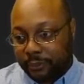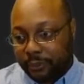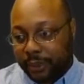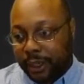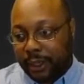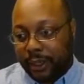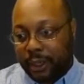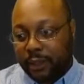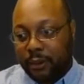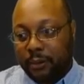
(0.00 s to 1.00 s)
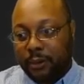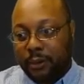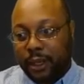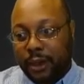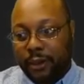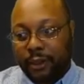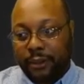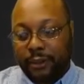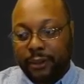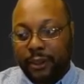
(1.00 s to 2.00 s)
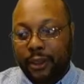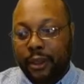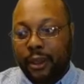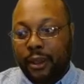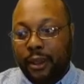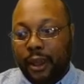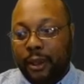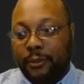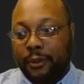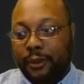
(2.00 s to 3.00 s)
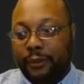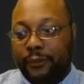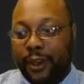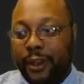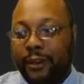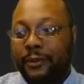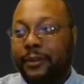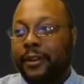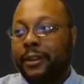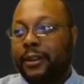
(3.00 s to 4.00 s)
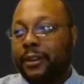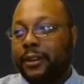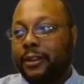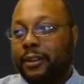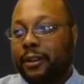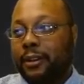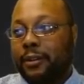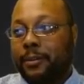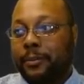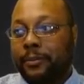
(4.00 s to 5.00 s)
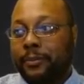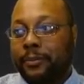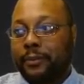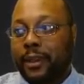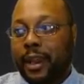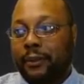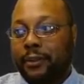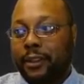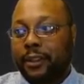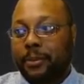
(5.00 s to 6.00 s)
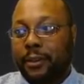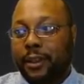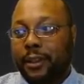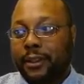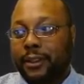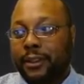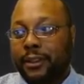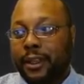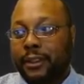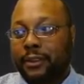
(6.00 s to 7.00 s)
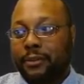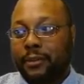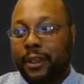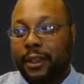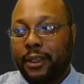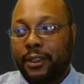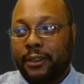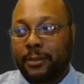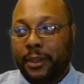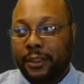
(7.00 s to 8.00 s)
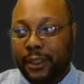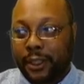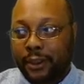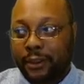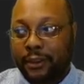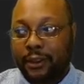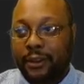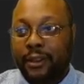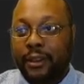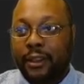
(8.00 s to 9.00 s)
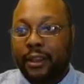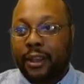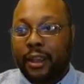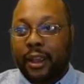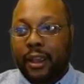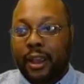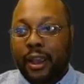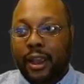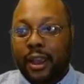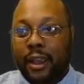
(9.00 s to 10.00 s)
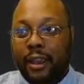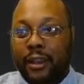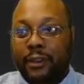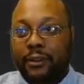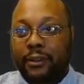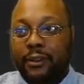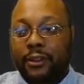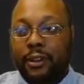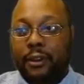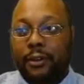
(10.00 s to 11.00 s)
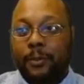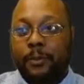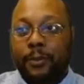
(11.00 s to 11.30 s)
Then hello world, how are you doing? I'm doing fine. So after this plus, that's what it displays here. And so